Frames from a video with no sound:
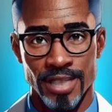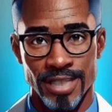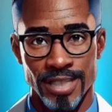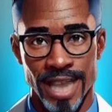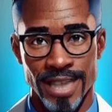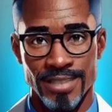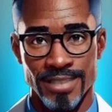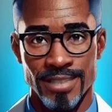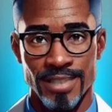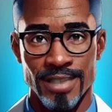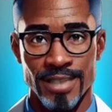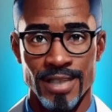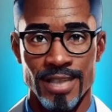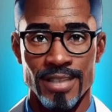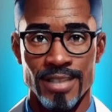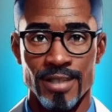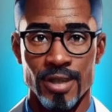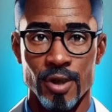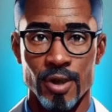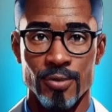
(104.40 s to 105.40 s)
injection
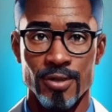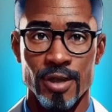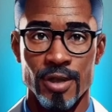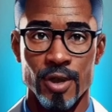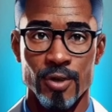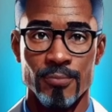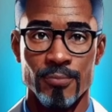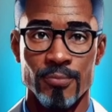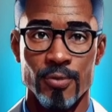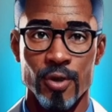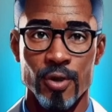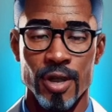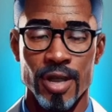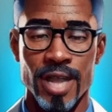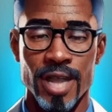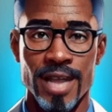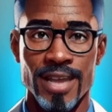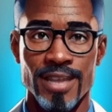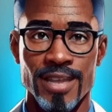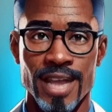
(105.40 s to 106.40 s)

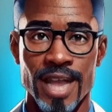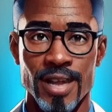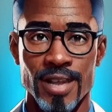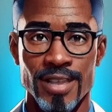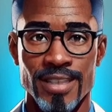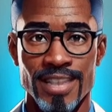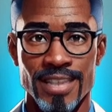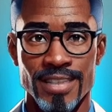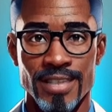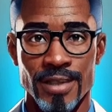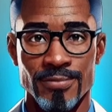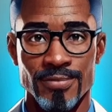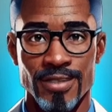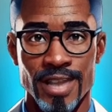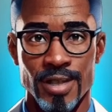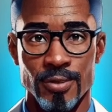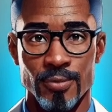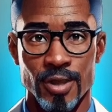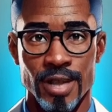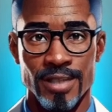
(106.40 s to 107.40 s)
STD-004 carry
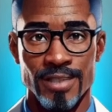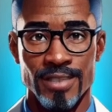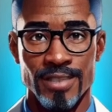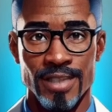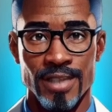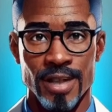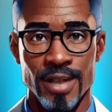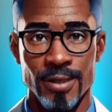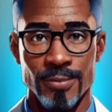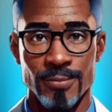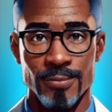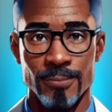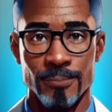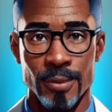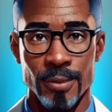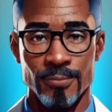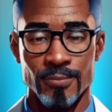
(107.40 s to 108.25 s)
significant risk.